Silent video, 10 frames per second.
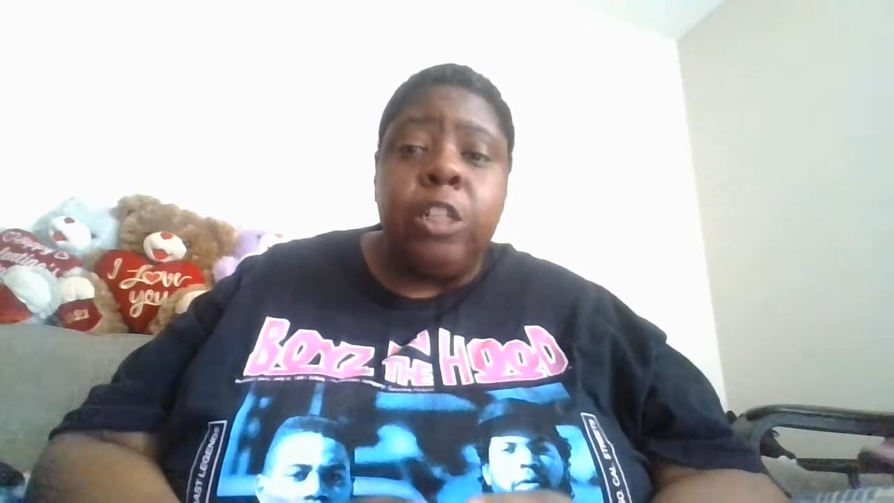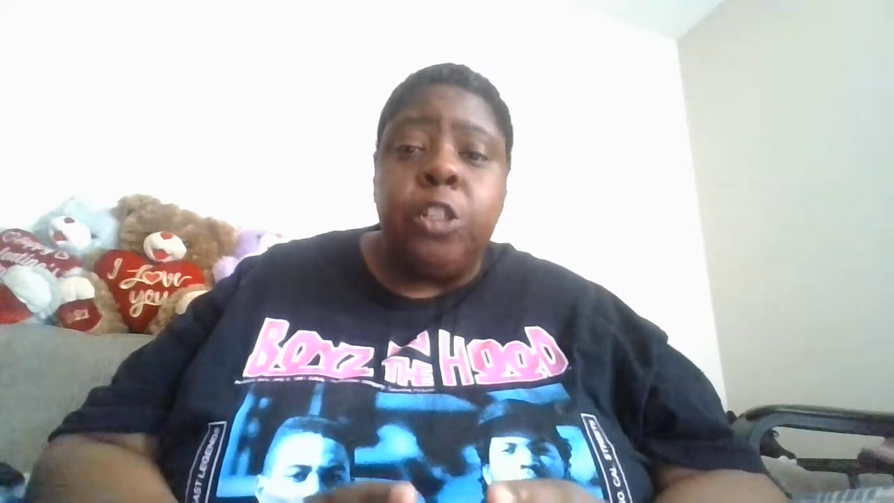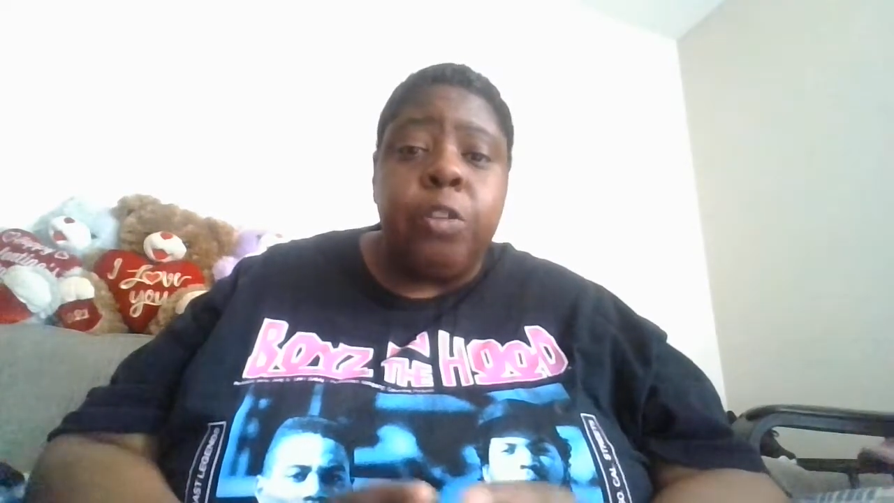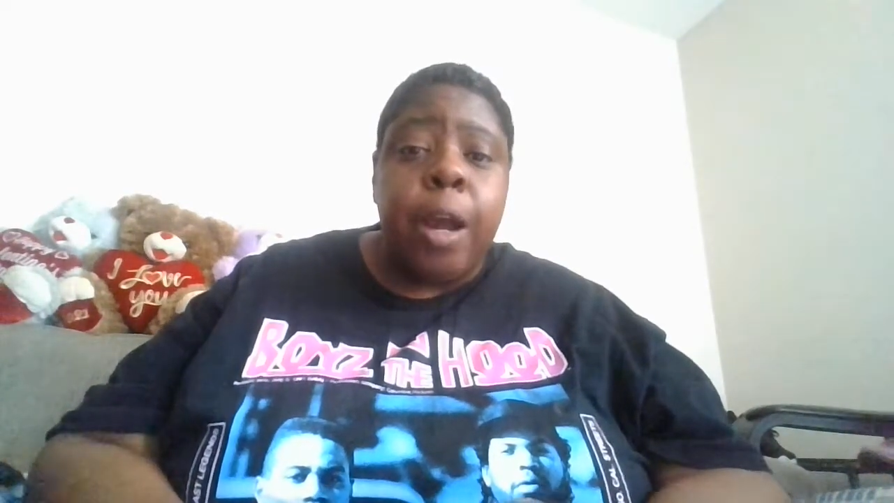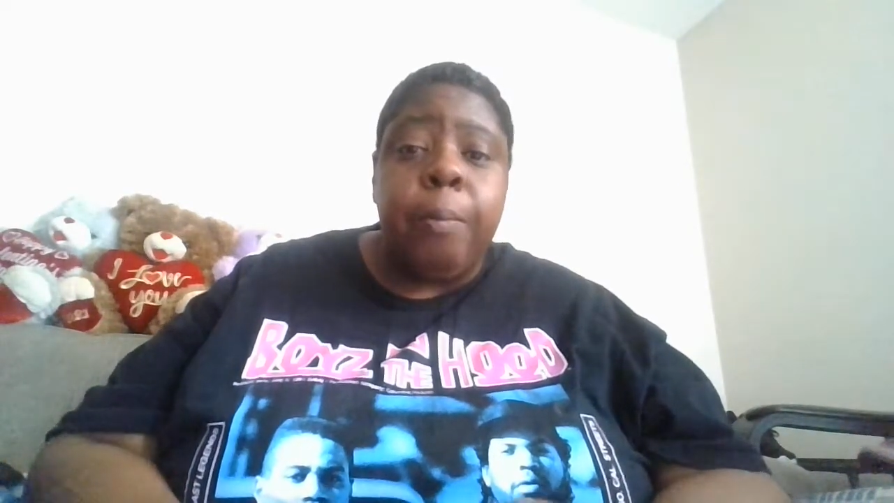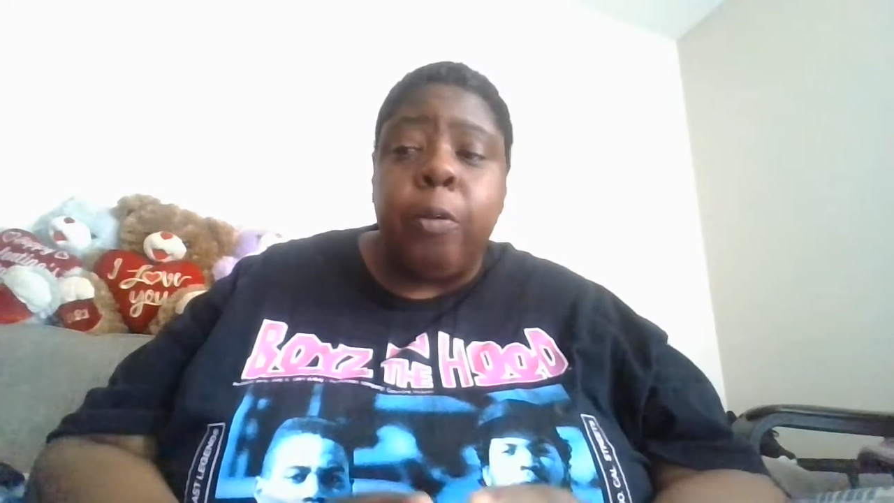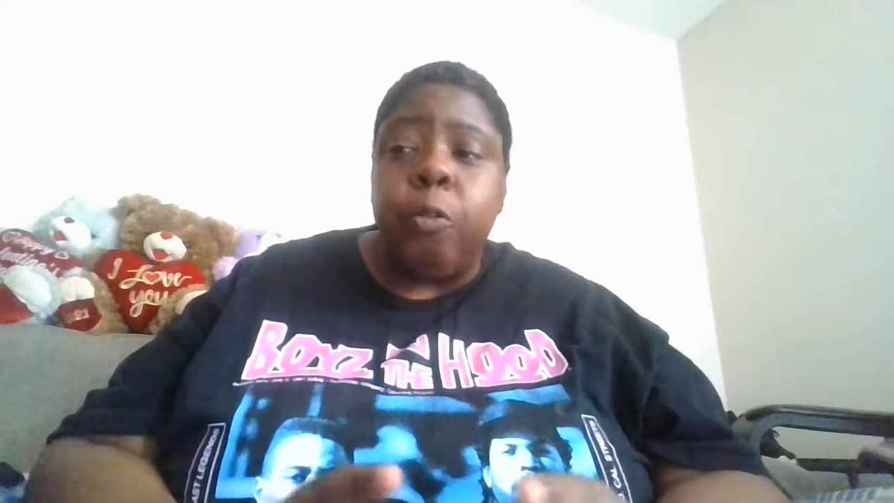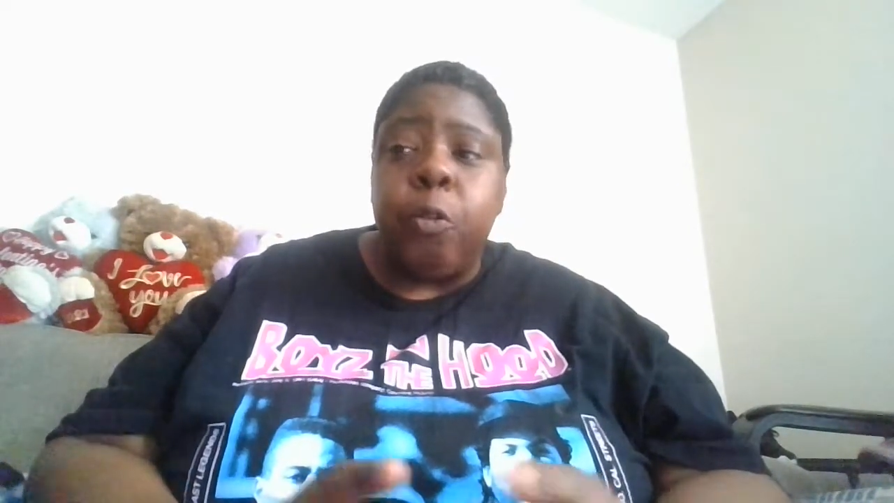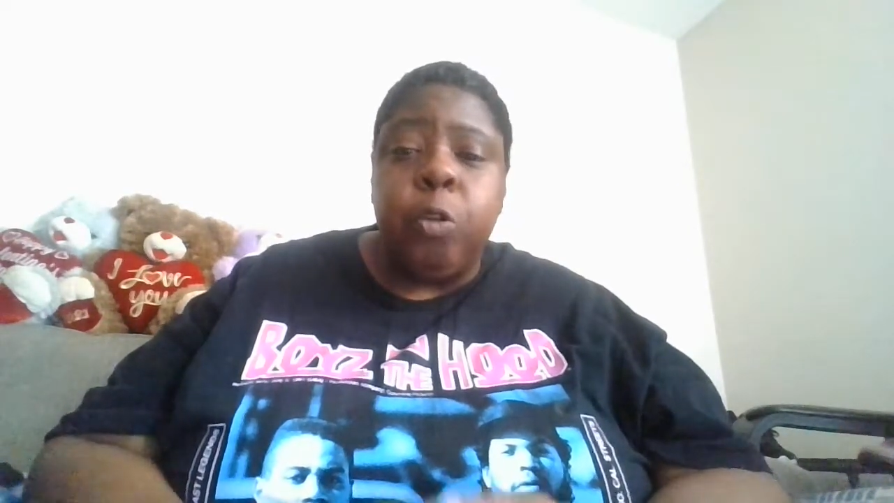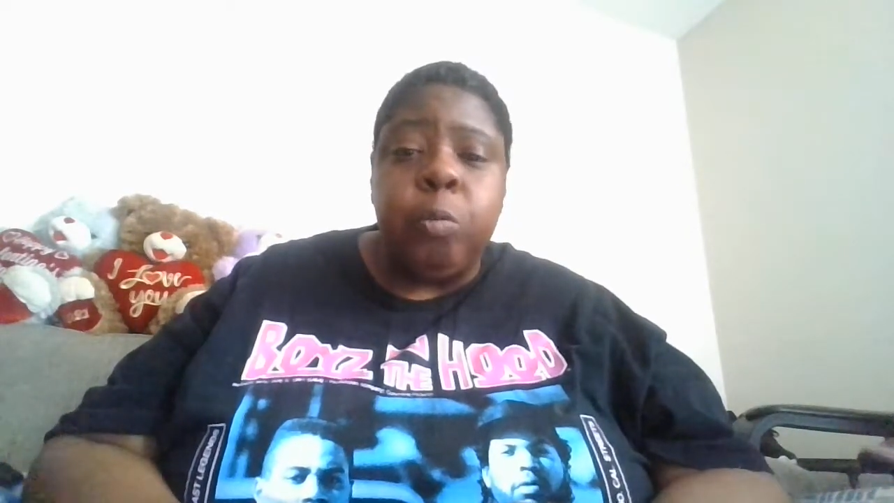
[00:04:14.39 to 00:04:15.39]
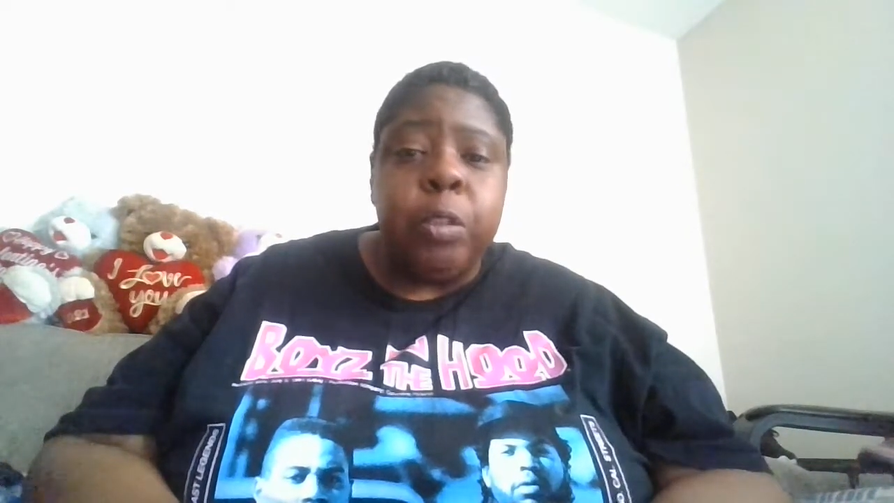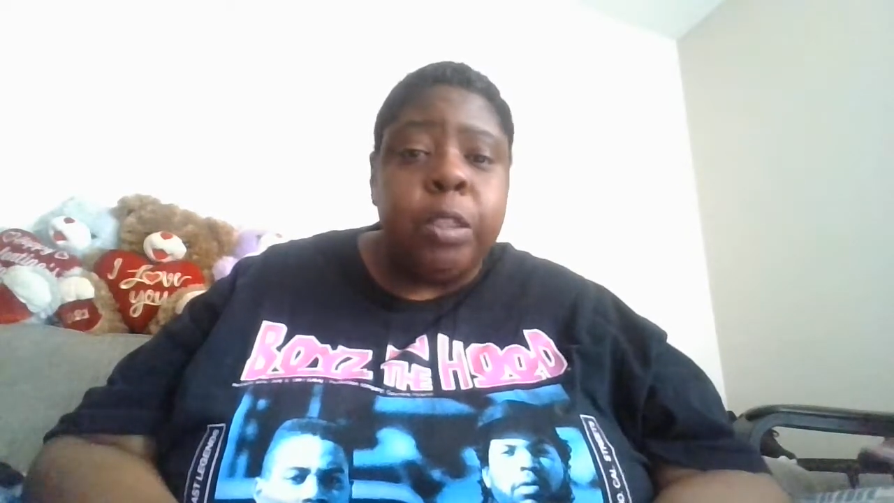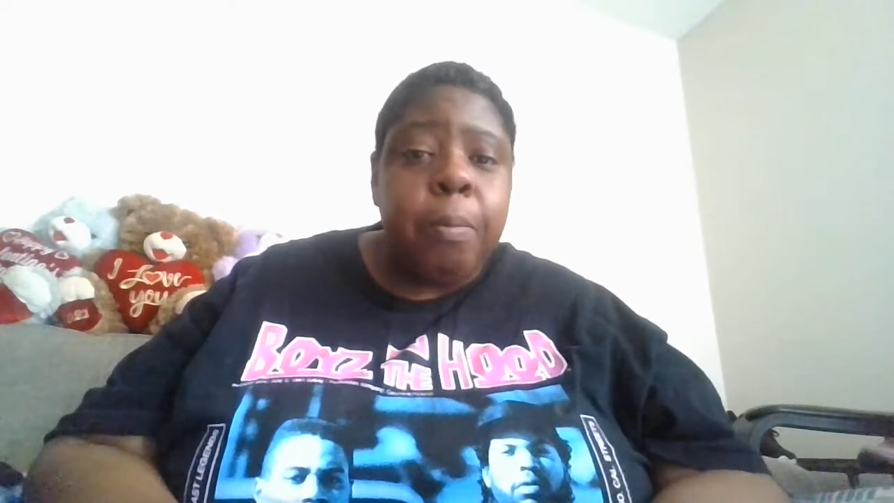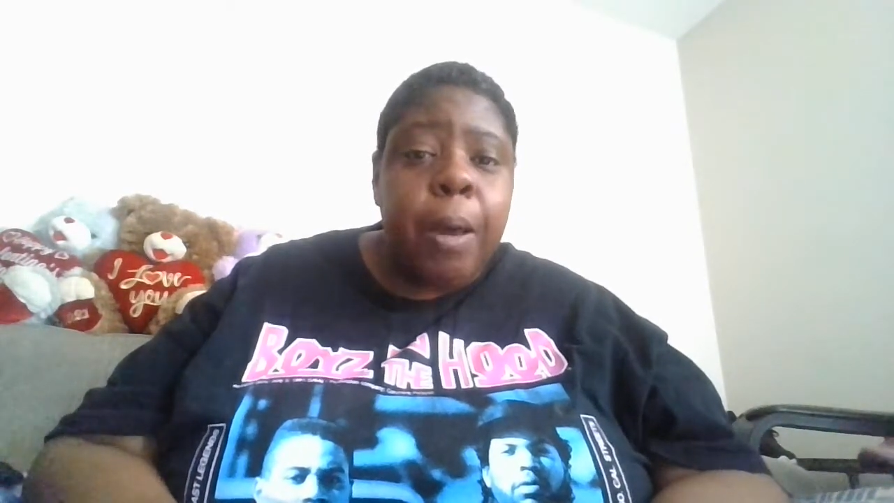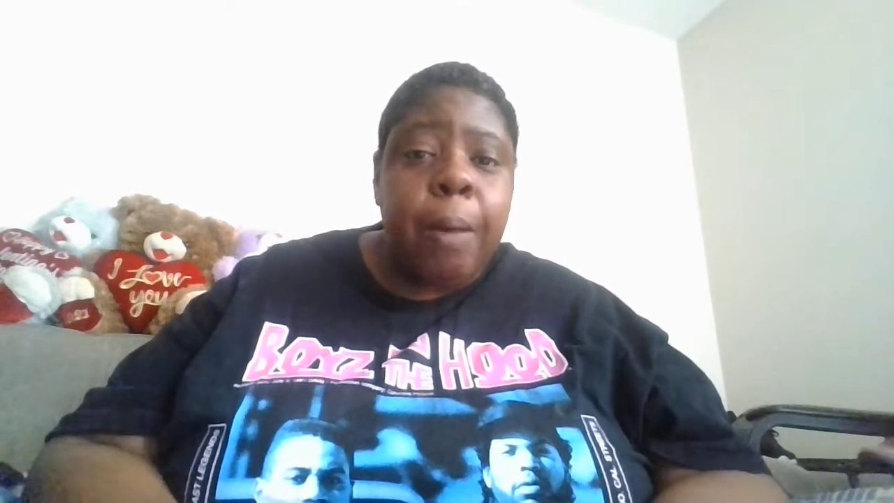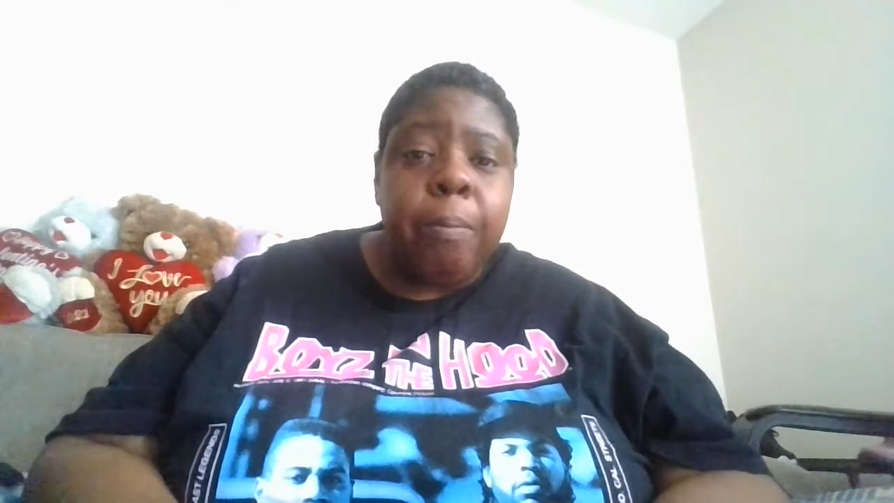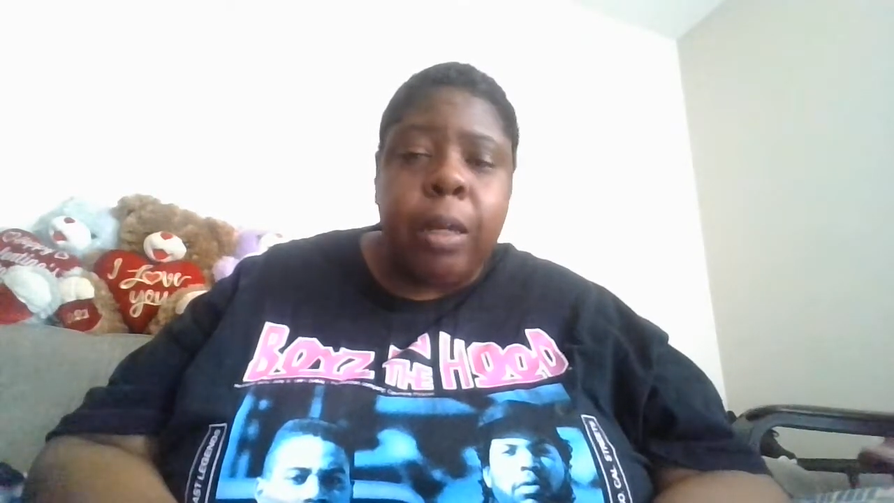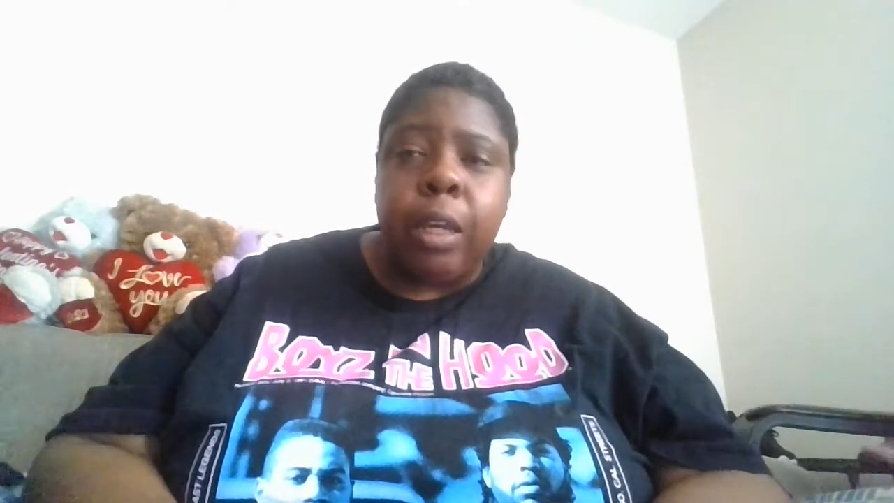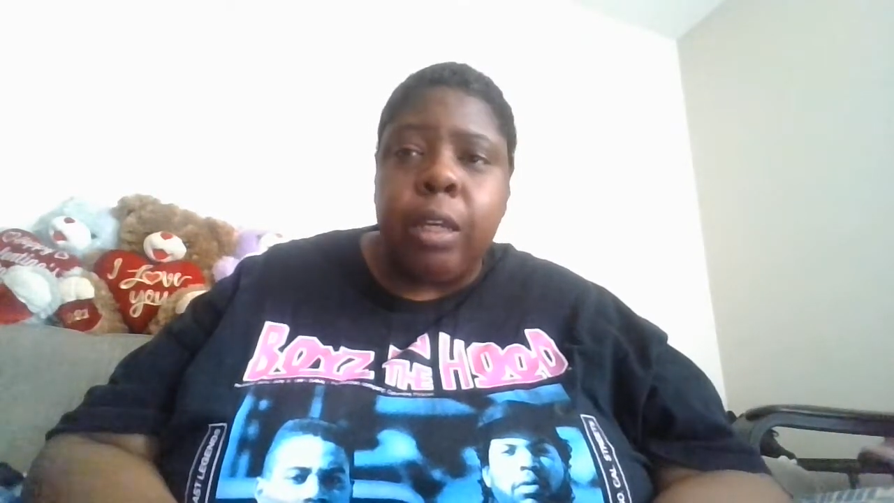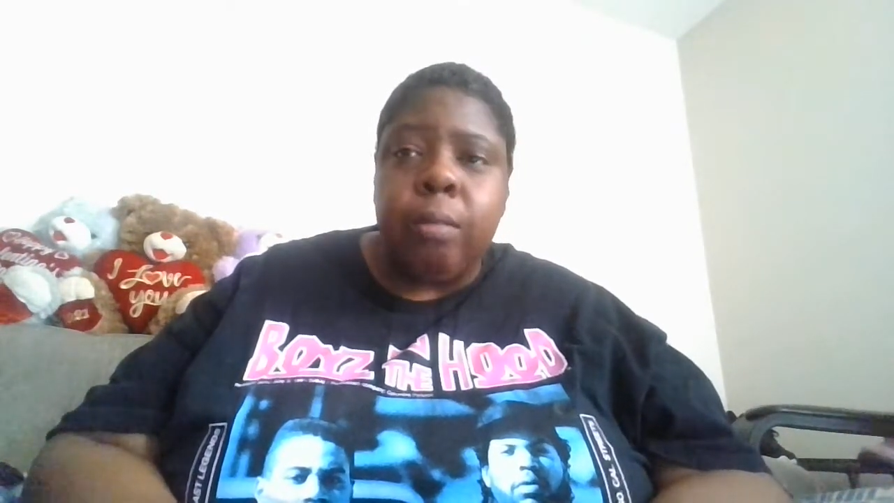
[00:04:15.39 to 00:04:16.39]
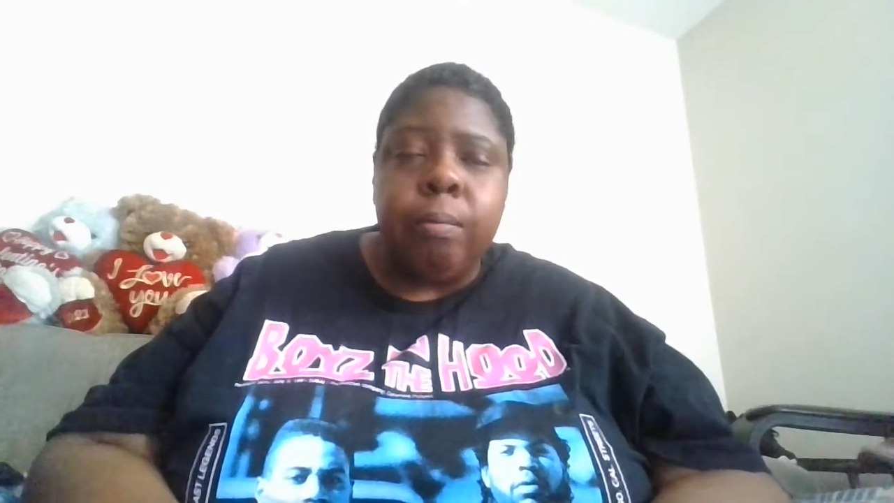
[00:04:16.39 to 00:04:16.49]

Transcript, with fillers: dropping rumors about me.